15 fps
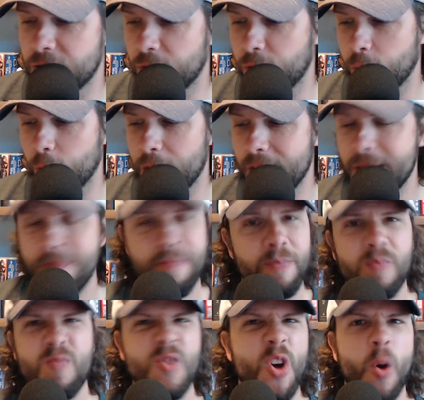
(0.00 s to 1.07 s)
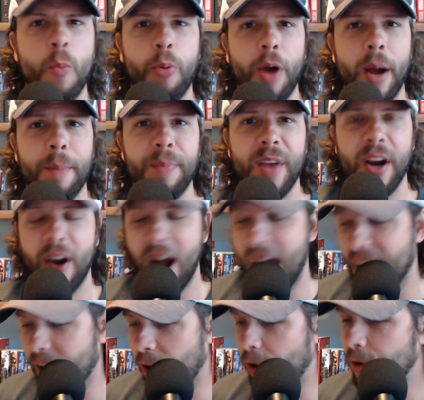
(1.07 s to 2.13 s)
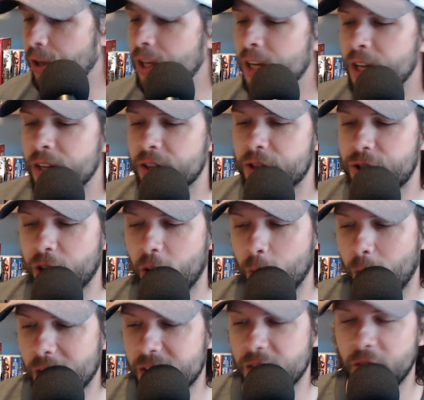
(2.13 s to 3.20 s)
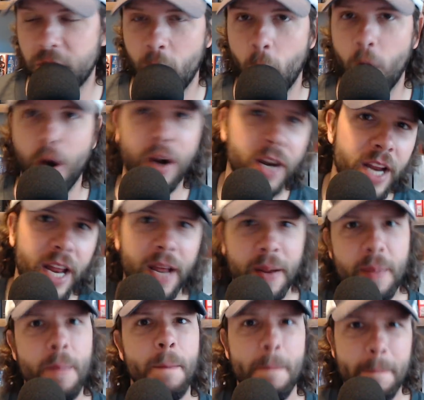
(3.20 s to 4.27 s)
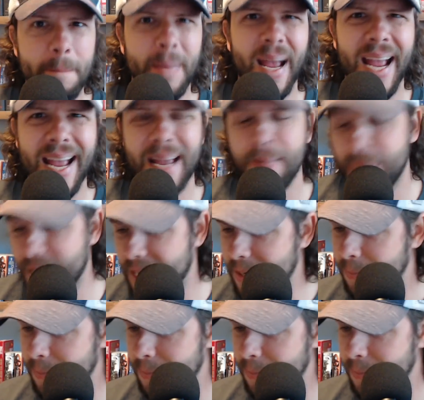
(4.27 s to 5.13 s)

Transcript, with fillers: three. No problem there at all. Deshaun Watson four, eh, maybe.